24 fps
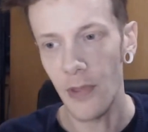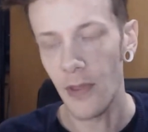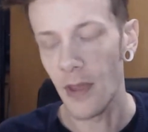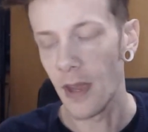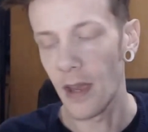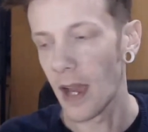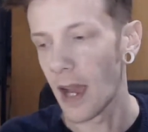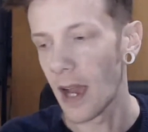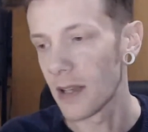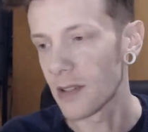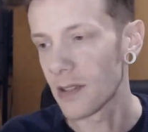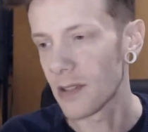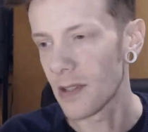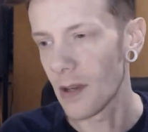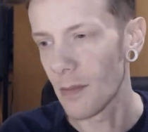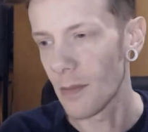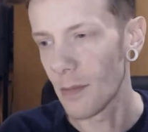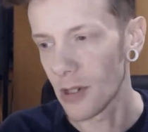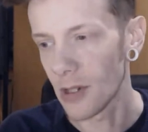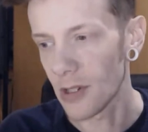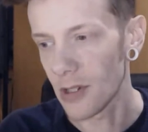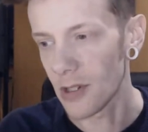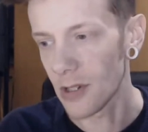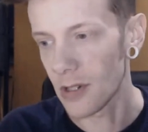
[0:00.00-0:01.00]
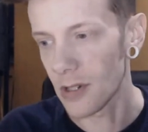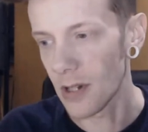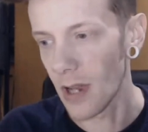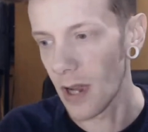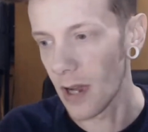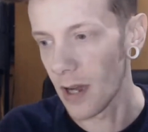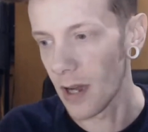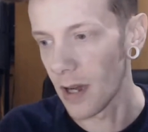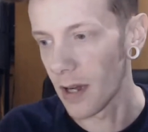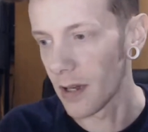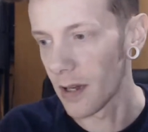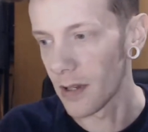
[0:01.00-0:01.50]
It has so much
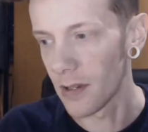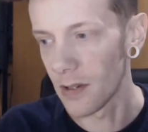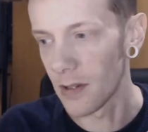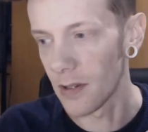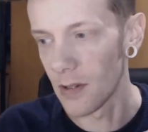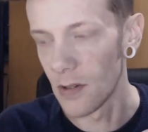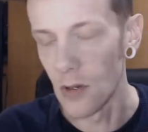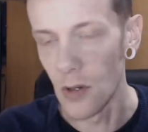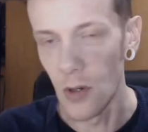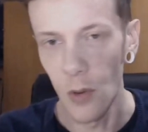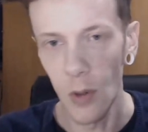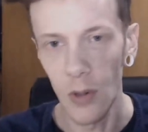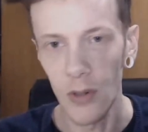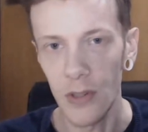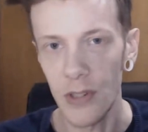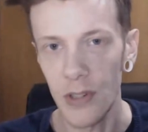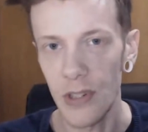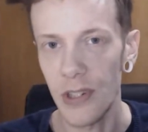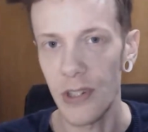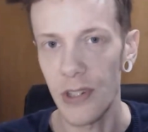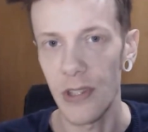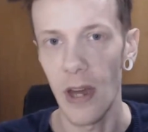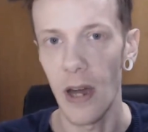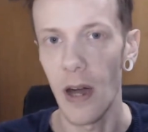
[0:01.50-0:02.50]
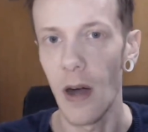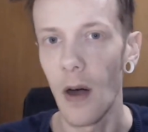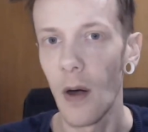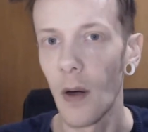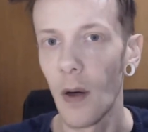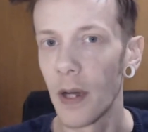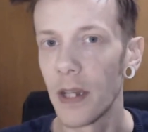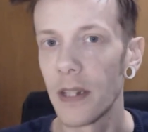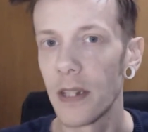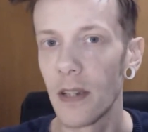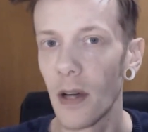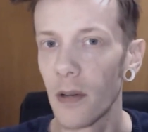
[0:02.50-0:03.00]
uh, nuance that
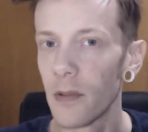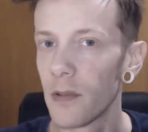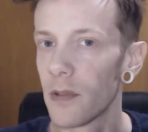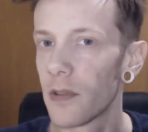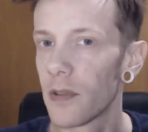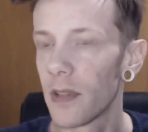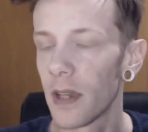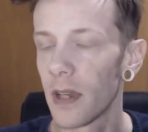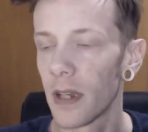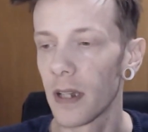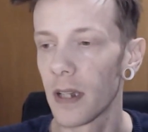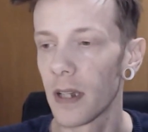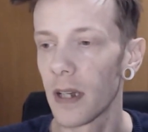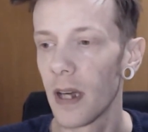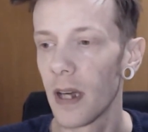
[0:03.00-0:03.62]
I don't think